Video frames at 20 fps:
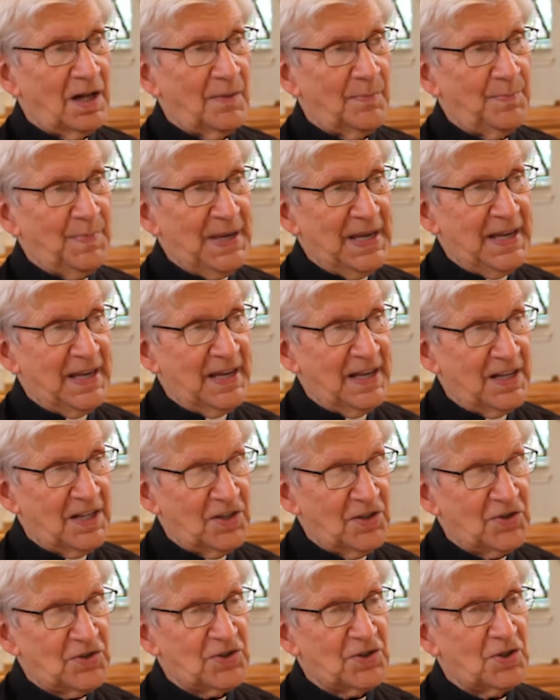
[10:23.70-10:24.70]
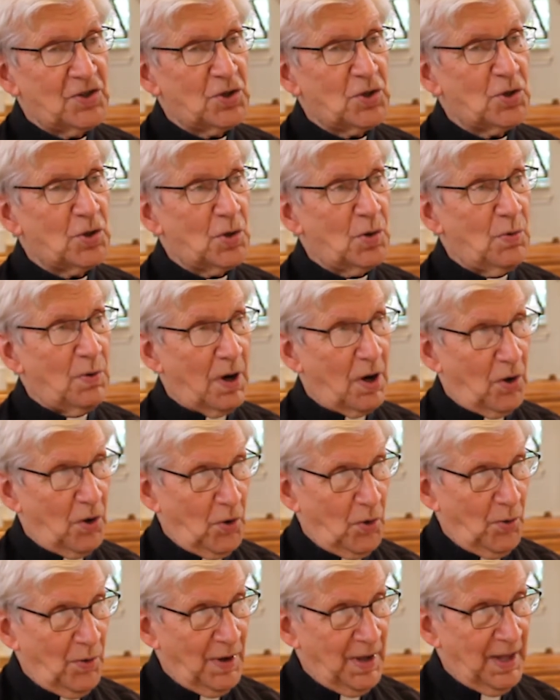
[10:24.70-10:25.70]
begins to
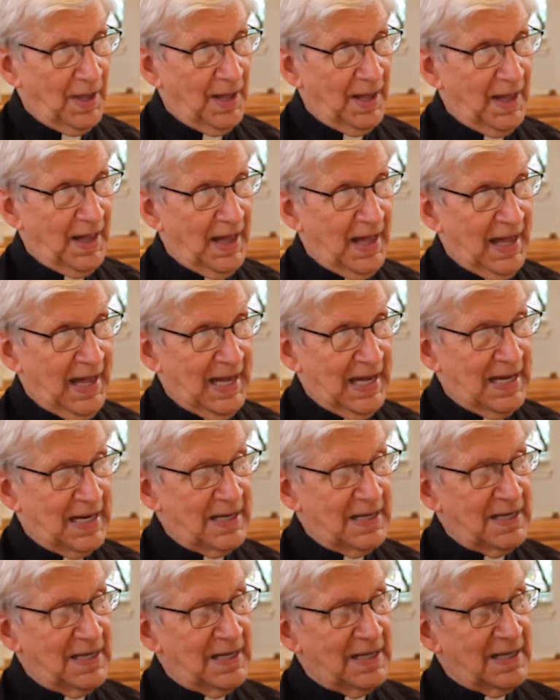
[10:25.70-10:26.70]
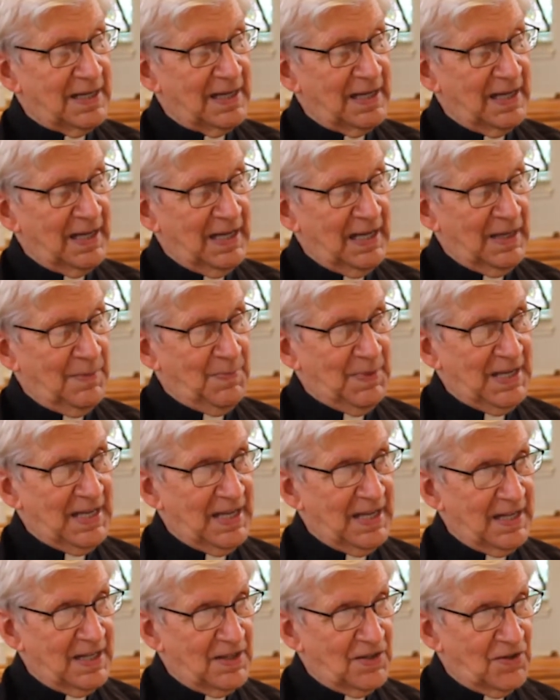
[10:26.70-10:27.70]
grow, and it
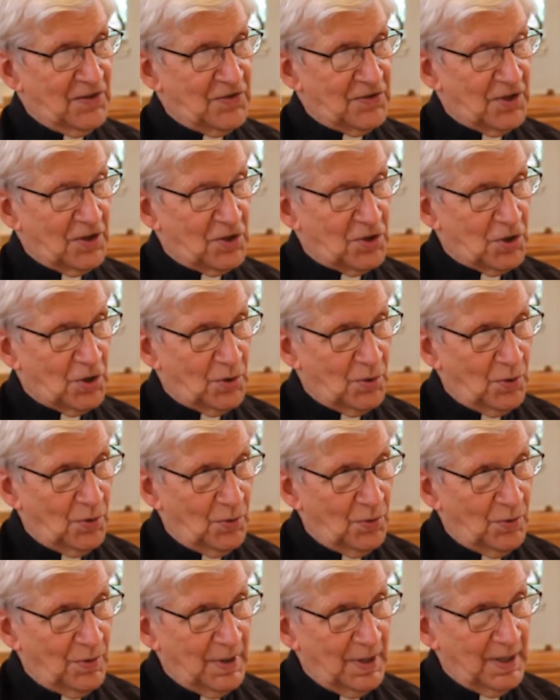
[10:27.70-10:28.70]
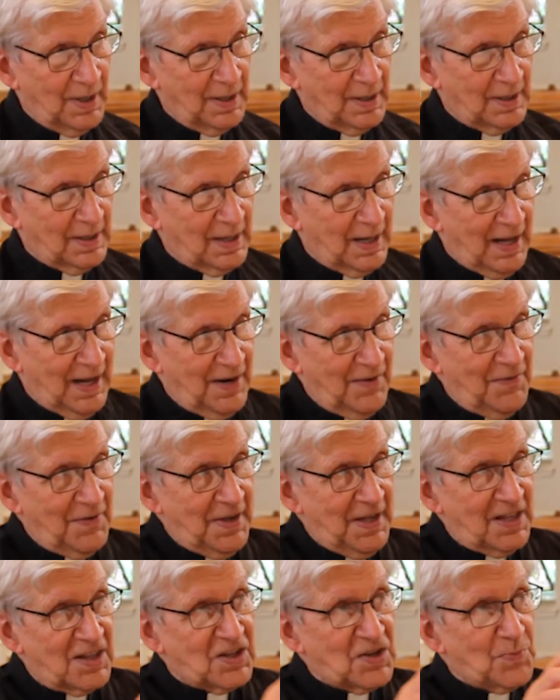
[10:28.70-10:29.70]
begins to kind of
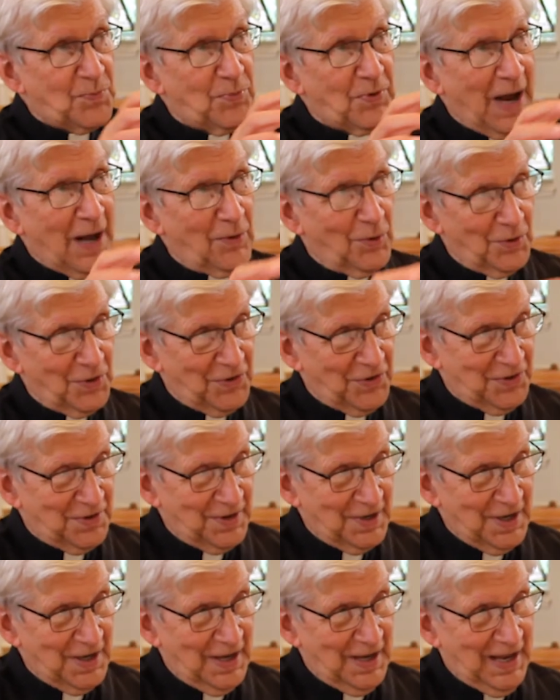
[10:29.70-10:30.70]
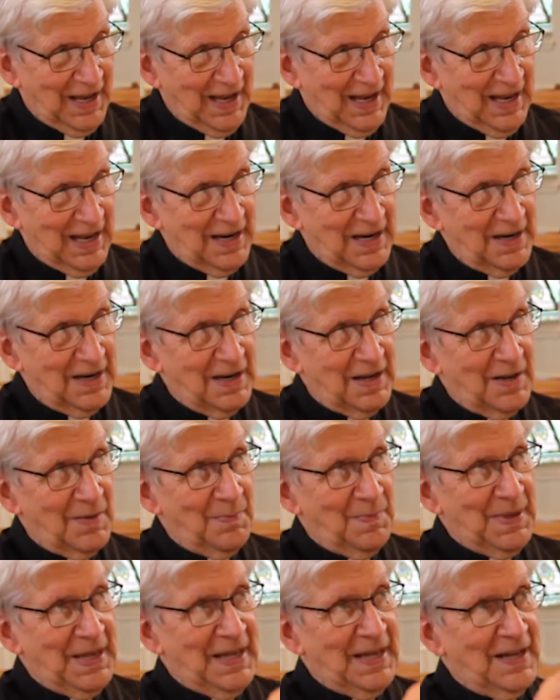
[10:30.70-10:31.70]
get sprouts and
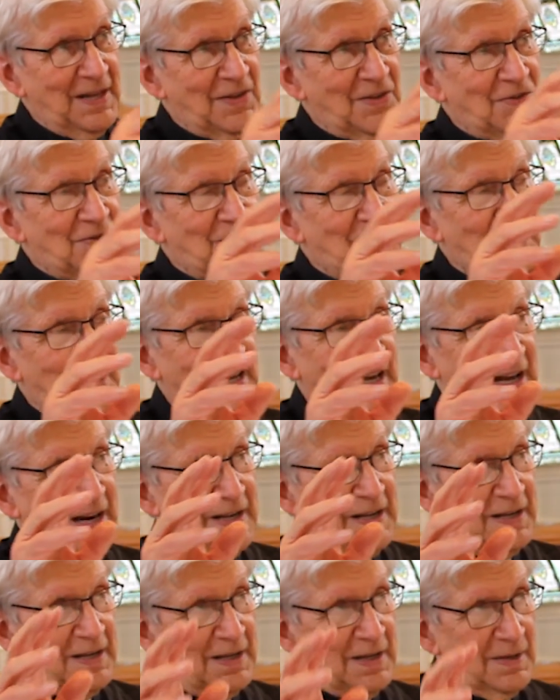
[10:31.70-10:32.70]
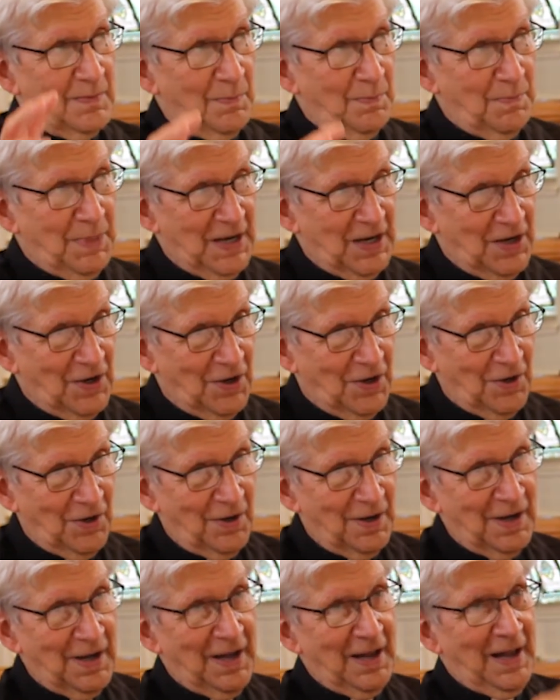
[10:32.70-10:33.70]
begins to get
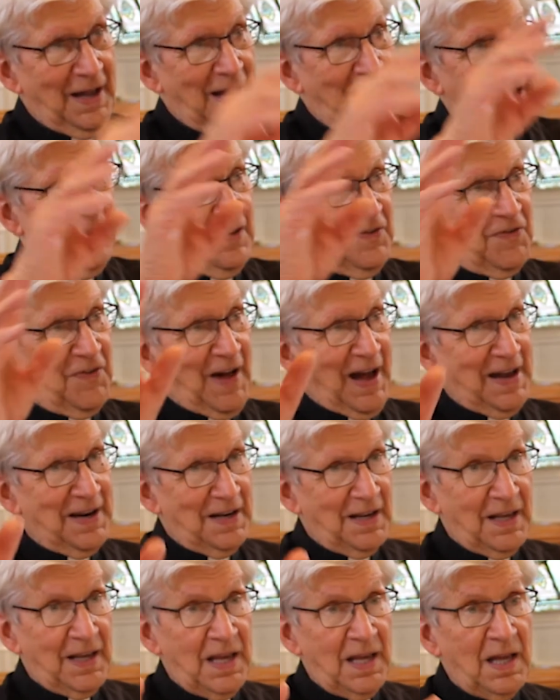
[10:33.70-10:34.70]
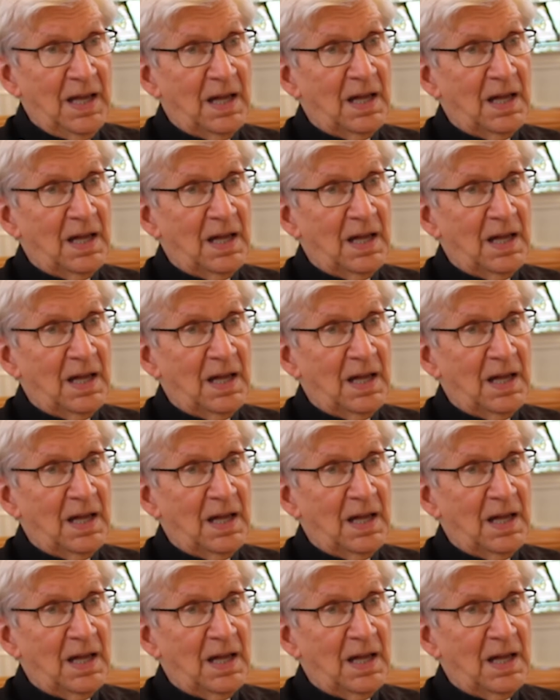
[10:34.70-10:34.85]
bigger, and finally